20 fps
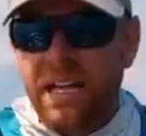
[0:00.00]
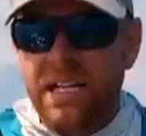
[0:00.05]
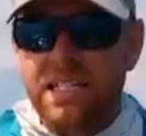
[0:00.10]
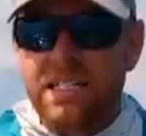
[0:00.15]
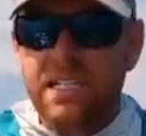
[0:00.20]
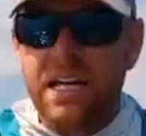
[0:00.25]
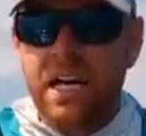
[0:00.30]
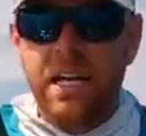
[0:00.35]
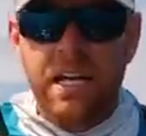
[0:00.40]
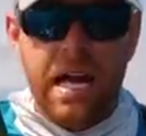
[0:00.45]
I
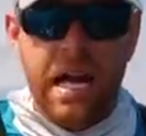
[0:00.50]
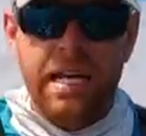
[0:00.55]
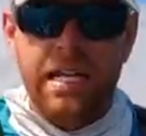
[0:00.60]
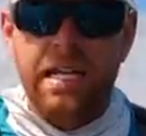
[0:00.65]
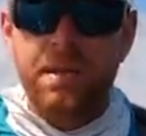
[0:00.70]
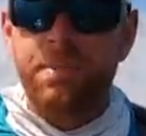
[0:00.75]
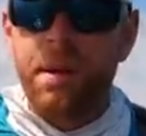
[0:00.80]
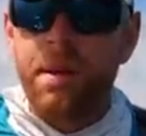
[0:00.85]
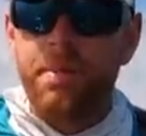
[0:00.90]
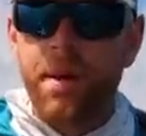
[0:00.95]
can tell now I
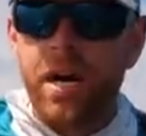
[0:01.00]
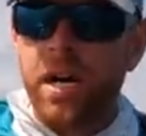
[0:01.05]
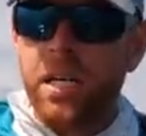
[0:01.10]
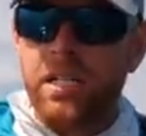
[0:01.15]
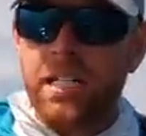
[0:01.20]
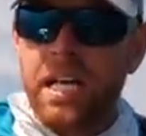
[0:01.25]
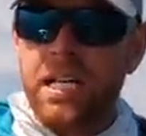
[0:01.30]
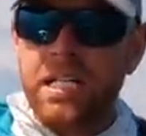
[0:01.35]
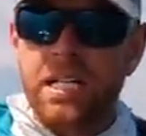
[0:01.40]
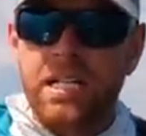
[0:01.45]
need to pay better
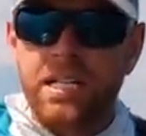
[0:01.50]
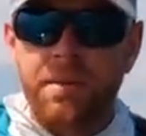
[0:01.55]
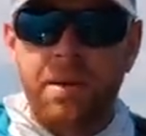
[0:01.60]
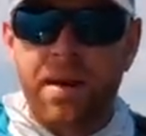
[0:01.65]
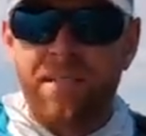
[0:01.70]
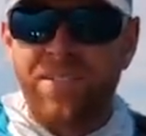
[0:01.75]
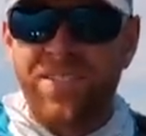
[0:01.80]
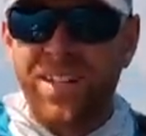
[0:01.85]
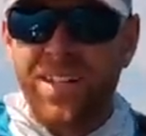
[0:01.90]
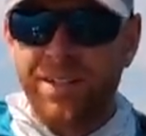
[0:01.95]
attention because I'm
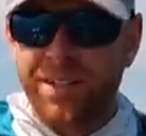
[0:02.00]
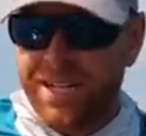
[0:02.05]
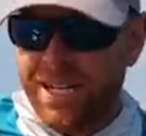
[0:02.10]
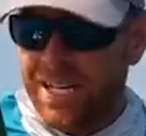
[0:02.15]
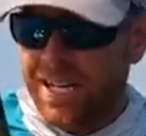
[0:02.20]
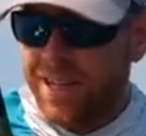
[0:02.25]
not feeling